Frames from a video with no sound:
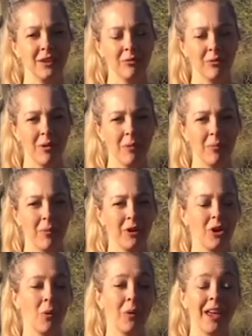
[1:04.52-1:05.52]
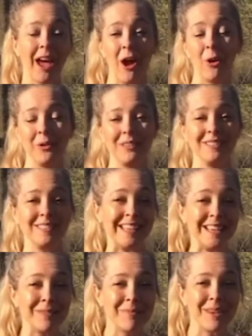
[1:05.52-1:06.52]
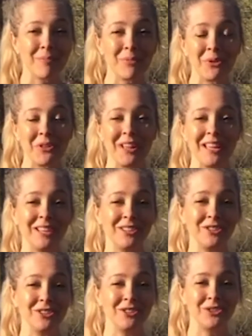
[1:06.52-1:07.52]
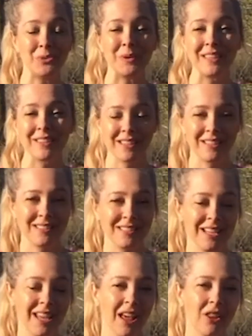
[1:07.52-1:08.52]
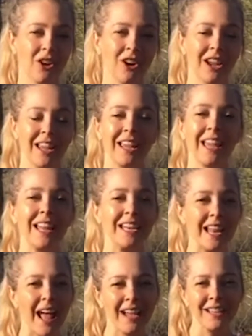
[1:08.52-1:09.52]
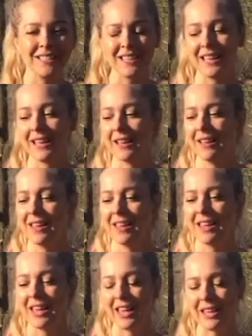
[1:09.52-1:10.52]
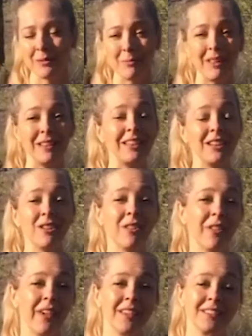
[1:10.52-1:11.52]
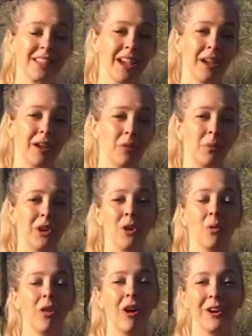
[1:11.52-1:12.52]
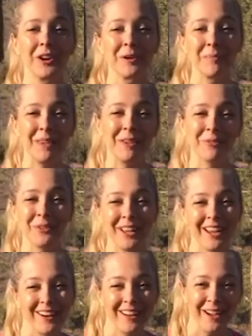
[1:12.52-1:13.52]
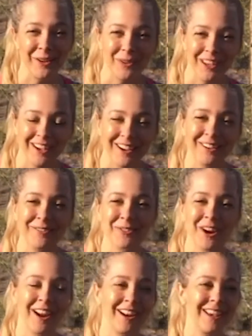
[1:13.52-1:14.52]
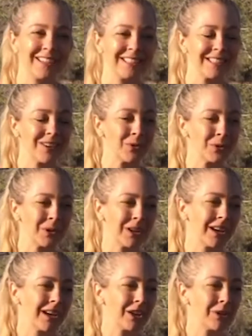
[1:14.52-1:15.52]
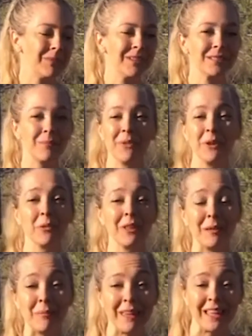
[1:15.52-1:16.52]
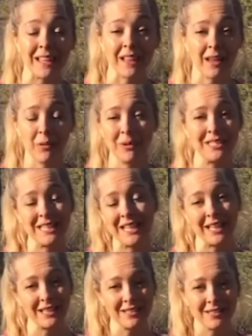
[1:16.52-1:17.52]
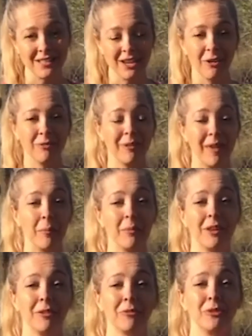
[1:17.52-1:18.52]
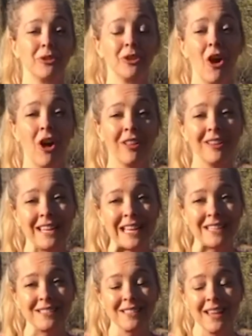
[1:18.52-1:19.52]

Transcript: from going out and seeing people and doing things together and connecting. It could be little things like we no longer meet for karaoke on Fridays, or it could be something really big like we didn't get to see our family for the holidays.